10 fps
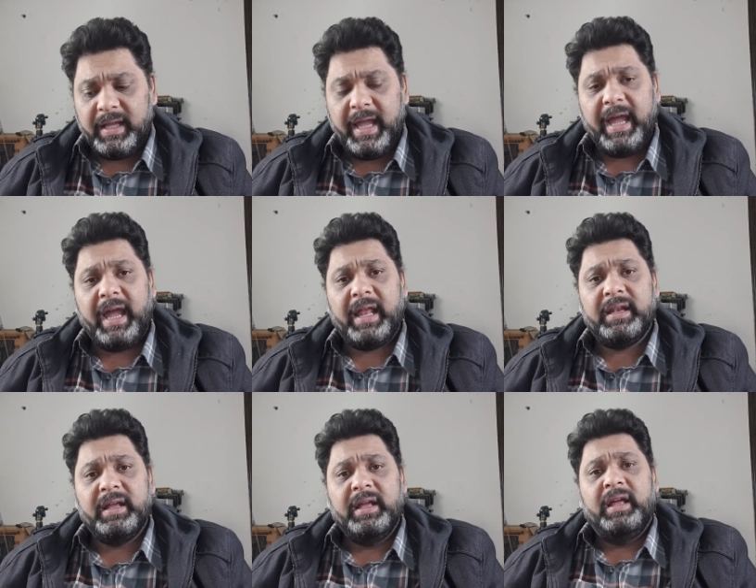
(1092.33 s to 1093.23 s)

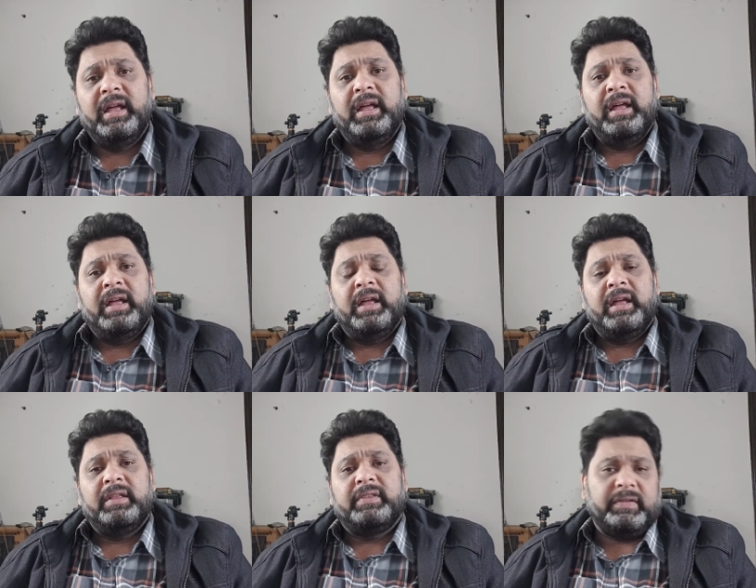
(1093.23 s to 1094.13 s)
And
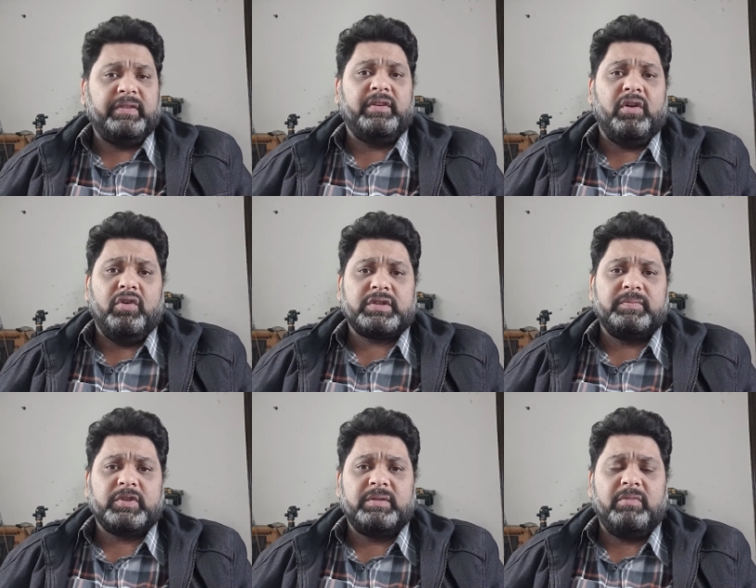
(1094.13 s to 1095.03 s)
this is your host,
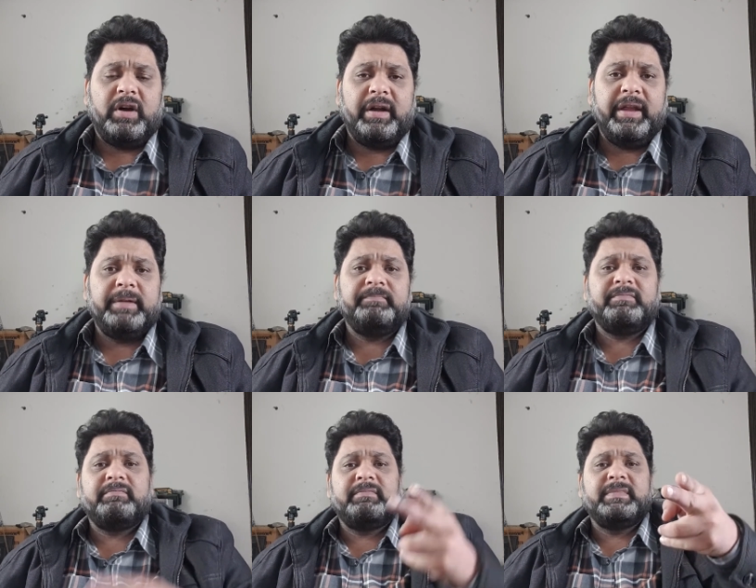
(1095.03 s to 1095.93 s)
Mohsen Bukhari,
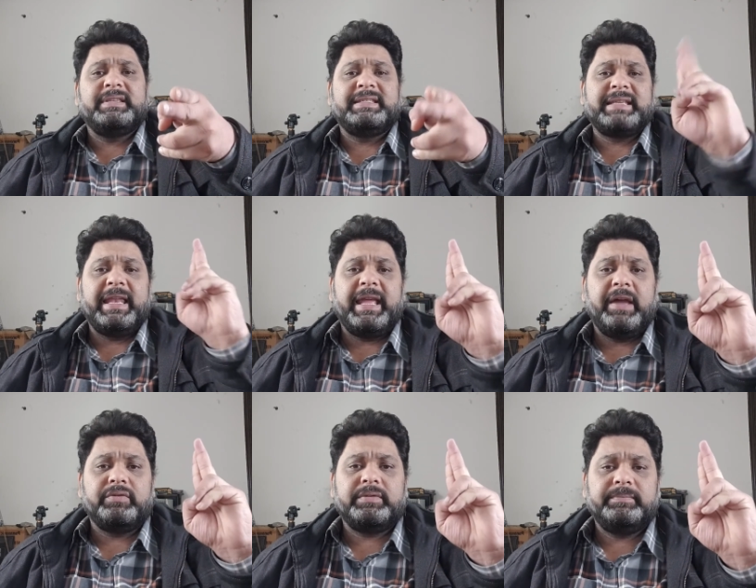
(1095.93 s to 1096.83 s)
signing
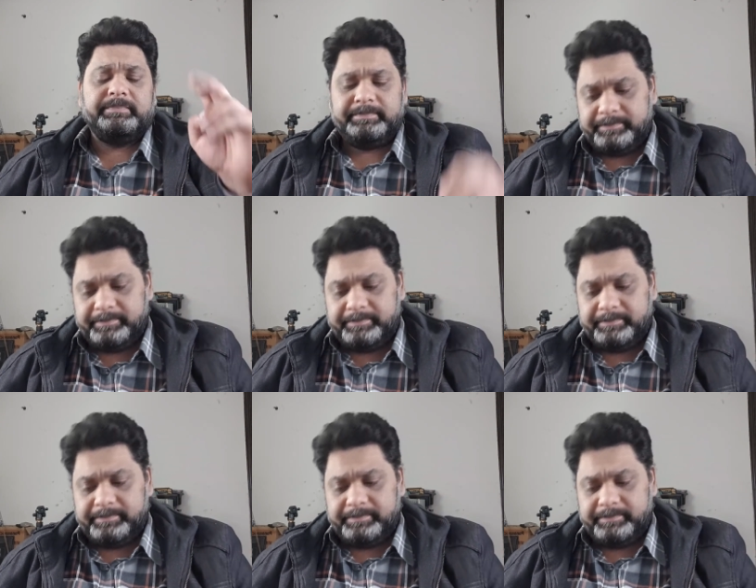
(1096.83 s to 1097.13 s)
off.